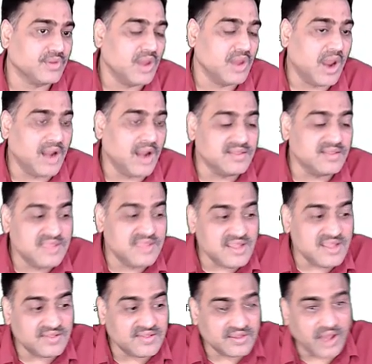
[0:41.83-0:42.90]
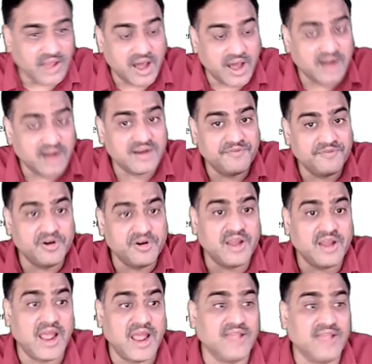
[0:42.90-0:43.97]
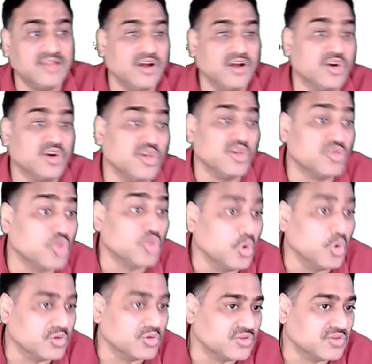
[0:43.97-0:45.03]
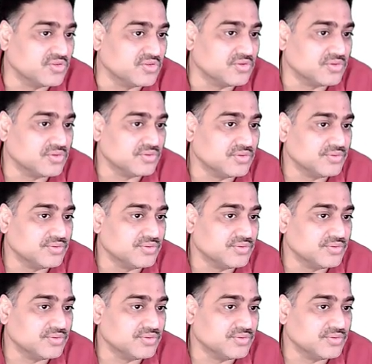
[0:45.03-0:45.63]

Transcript: And these are referred as a resource.